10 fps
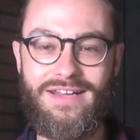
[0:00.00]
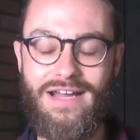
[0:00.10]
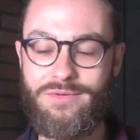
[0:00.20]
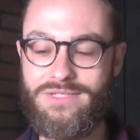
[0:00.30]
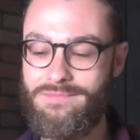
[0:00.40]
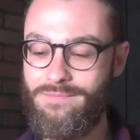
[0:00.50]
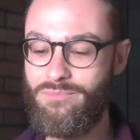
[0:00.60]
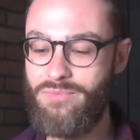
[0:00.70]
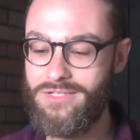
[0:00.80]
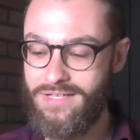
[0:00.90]
And I was
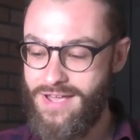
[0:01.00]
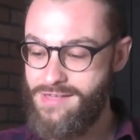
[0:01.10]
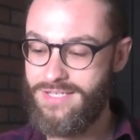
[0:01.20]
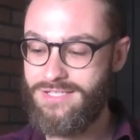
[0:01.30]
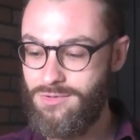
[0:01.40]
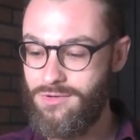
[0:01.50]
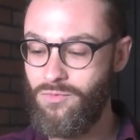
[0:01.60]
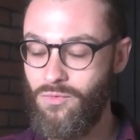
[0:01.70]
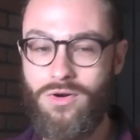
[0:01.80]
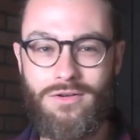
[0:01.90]
building out this sort of
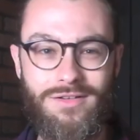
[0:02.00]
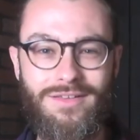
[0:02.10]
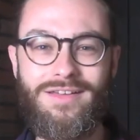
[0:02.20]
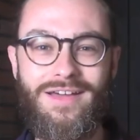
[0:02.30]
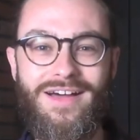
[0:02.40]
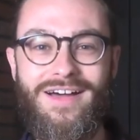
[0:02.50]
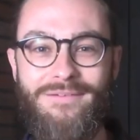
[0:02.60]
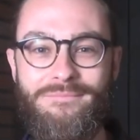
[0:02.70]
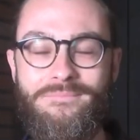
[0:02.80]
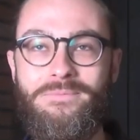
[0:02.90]
world um,